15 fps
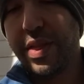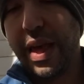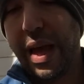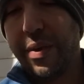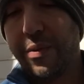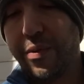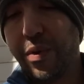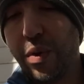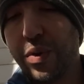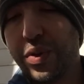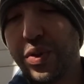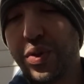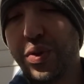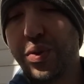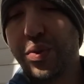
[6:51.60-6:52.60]
that
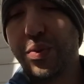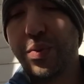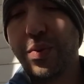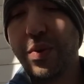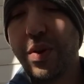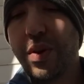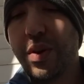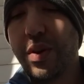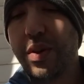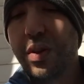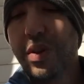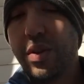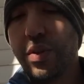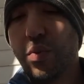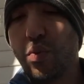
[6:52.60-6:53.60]
first to
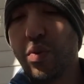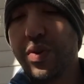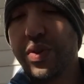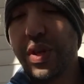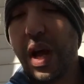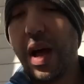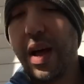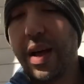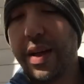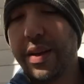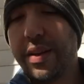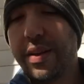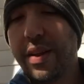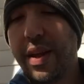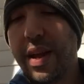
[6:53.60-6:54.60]

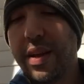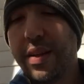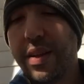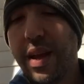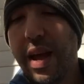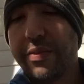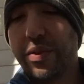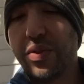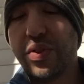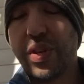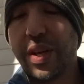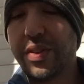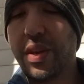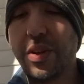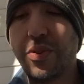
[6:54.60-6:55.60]
resign after
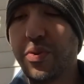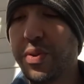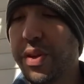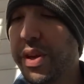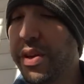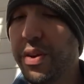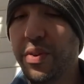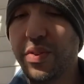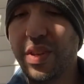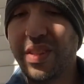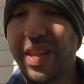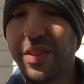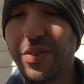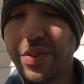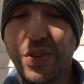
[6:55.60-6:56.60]
600 years
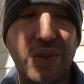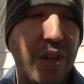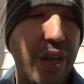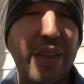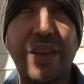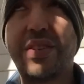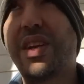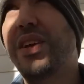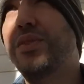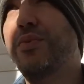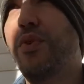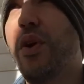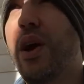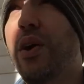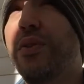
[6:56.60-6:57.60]
and then just stay. They say it's
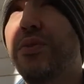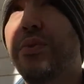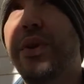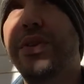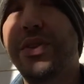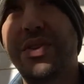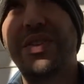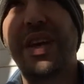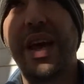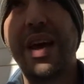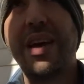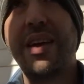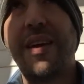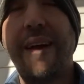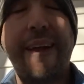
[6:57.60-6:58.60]
for health reasons.
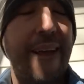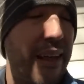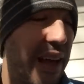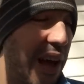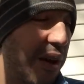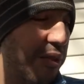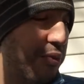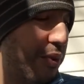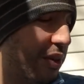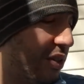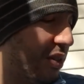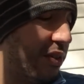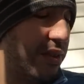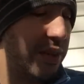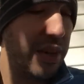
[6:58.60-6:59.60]
Yeah, health
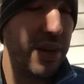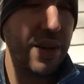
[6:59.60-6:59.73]
reasons.